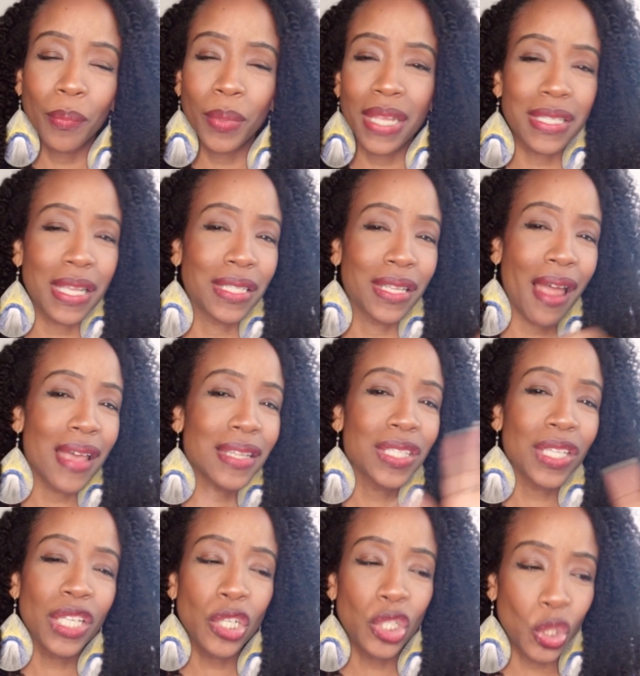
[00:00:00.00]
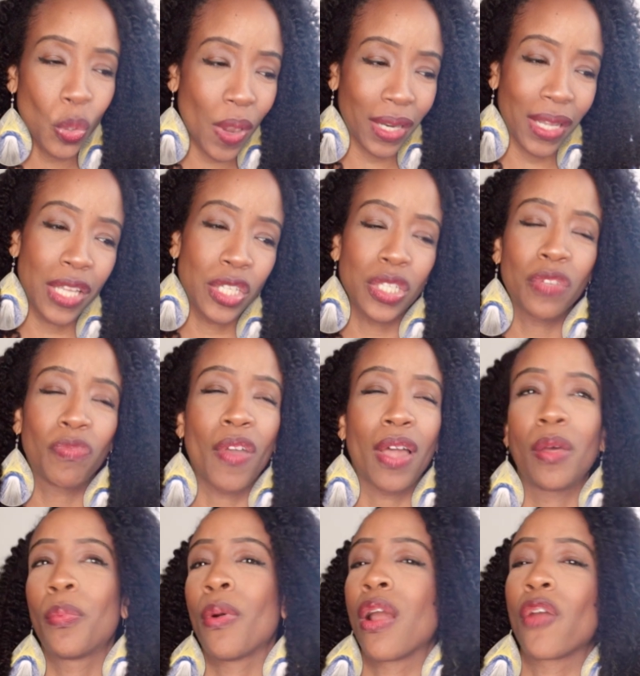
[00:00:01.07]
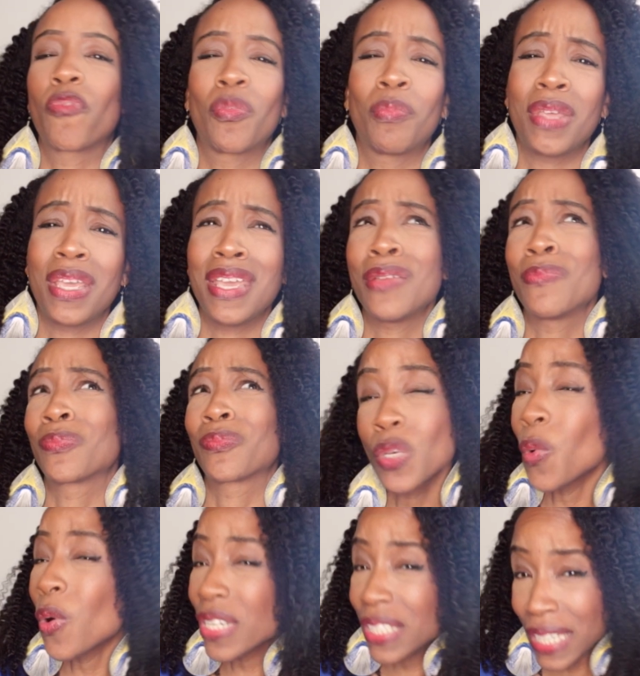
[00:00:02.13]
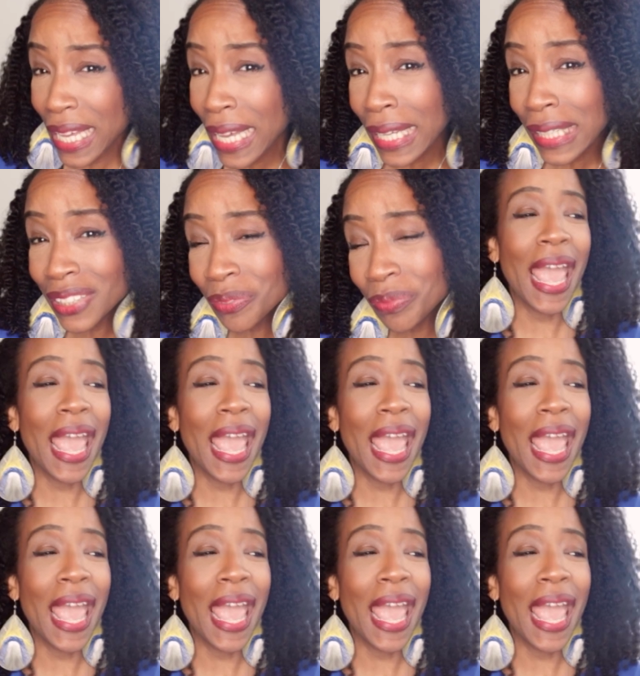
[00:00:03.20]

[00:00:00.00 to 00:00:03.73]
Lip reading: But as I said, I still enjoyed it. It just fell apart for me towards the end.